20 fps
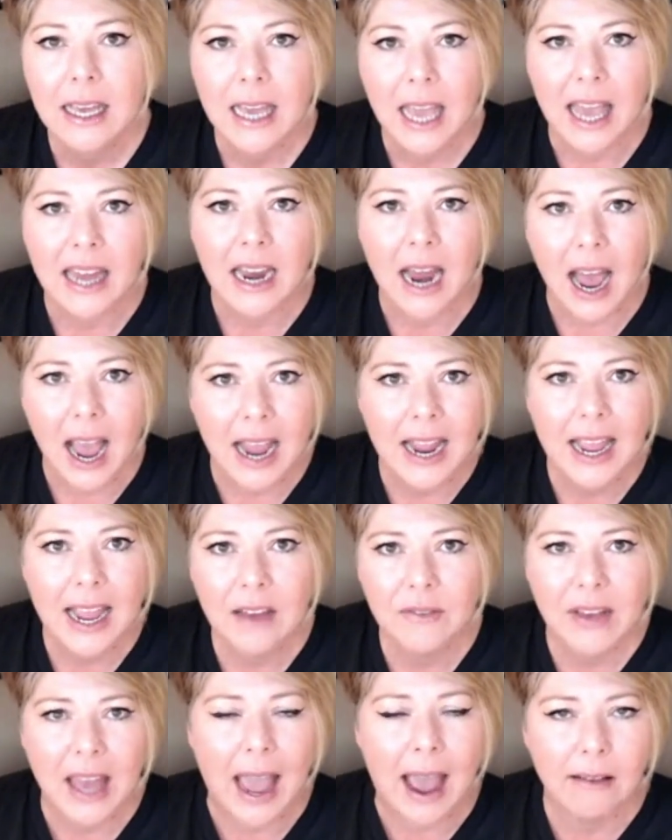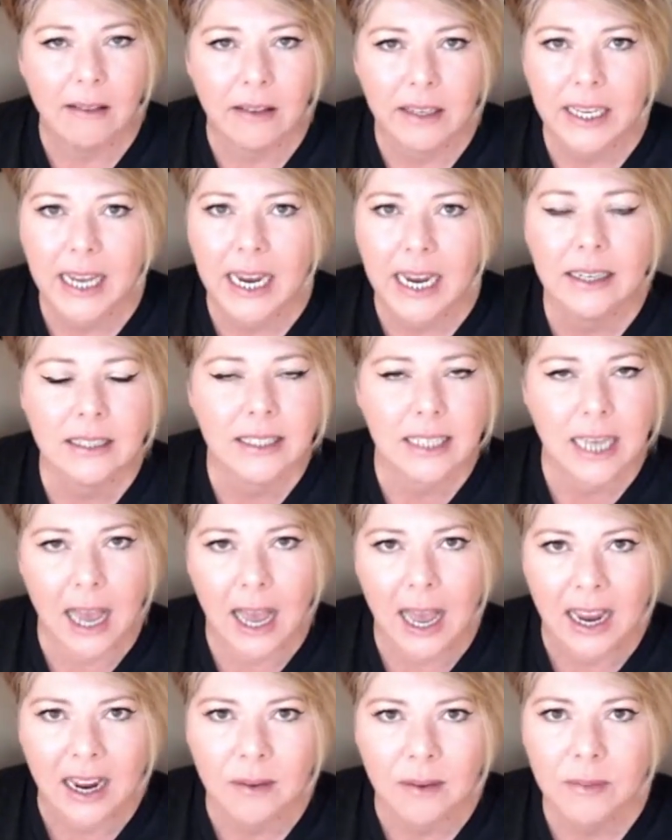And I have allocated
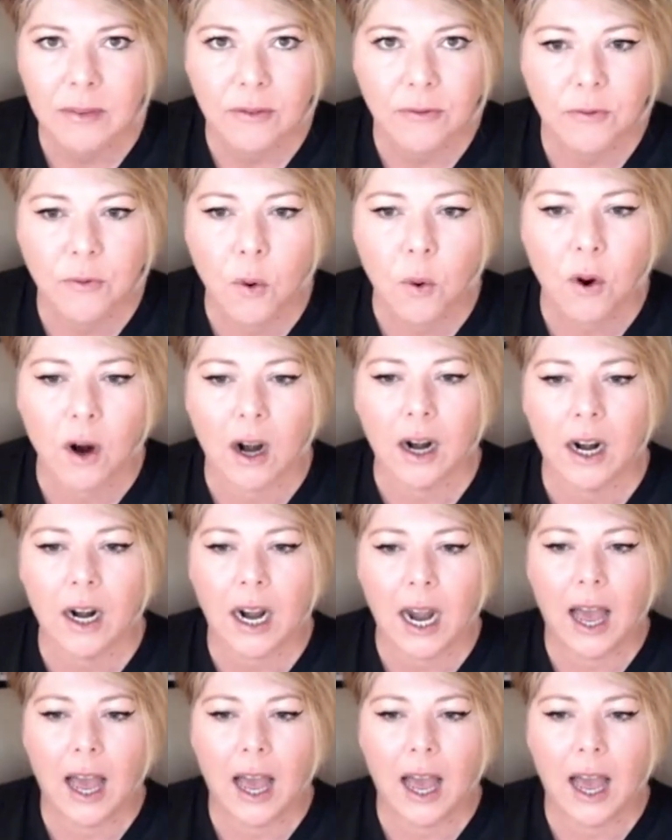time for,